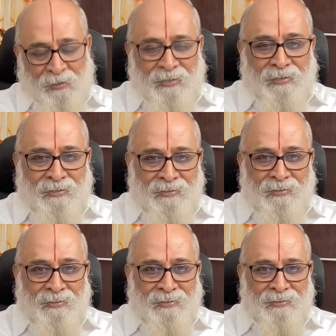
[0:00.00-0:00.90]
Okay.
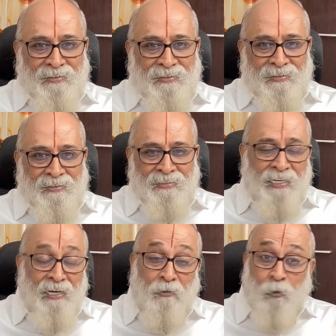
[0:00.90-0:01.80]

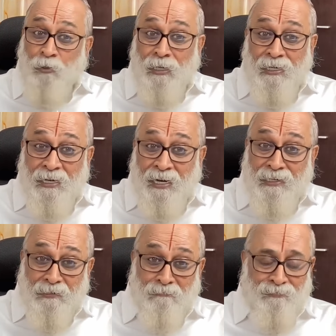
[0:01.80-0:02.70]
They are totally
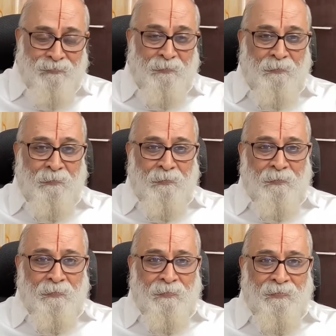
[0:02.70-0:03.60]
negative.
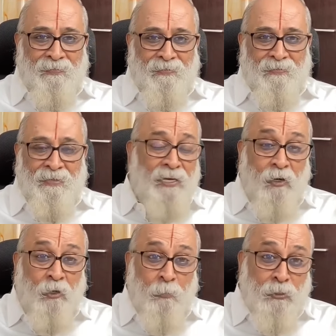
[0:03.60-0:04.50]
They
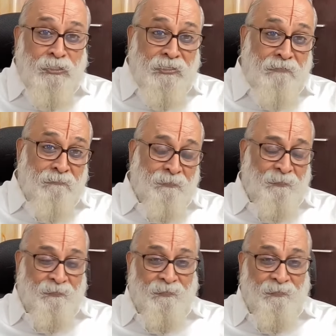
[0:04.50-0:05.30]
are not positive.